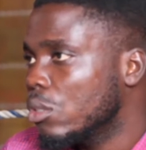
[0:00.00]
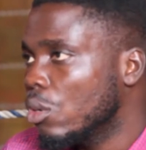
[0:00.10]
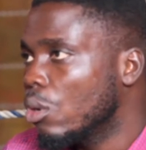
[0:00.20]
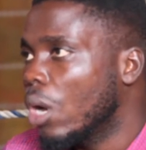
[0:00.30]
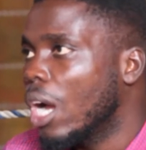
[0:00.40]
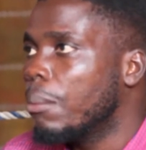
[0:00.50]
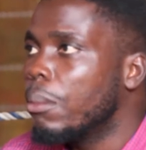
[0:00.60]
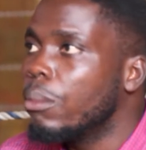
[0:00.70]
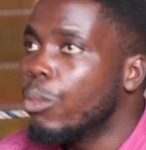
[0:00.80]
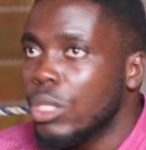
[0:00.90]
you know,
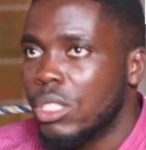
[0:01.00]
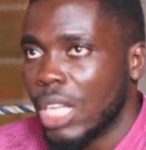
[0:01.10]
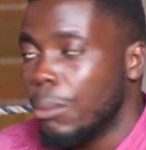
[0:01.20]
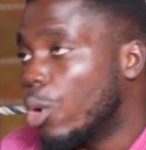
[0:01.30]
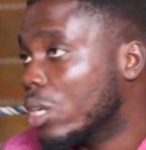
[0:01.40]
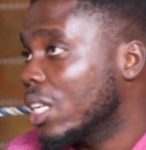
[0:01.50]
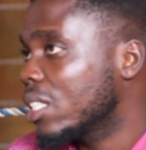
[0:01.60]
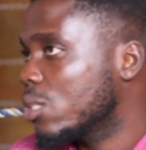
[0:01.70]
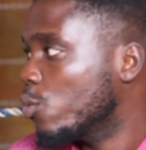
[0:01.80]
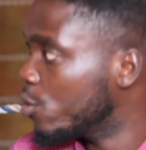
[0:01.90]
um, most some
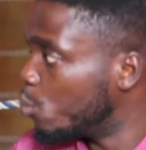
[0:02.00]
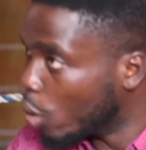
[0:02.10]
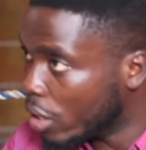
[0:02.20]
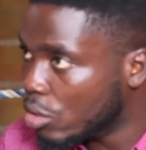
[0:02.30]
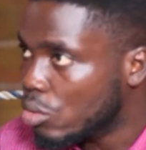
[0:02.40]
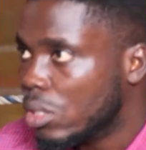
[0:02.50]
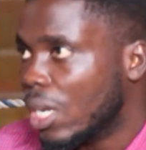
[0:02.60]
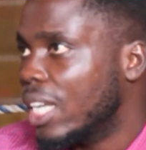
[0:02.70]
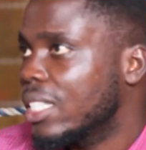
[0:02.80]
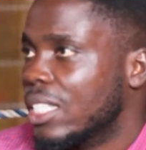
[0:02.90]
boxers we've spoken to
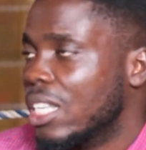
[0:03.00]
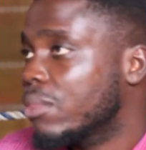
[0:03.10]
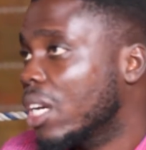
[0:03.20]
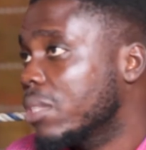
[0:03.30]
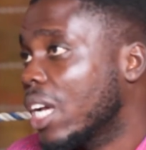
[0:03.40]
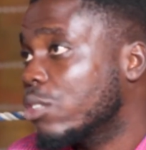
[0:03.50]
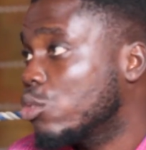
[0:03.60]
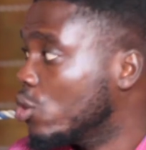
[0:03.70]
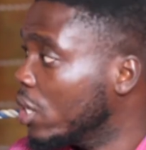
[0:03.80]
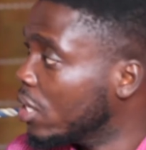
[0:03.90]
tell us that sometimes they had
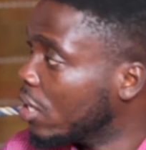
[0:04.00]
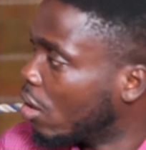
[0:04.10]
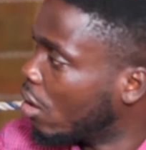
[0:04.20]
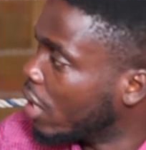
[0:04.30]
to train on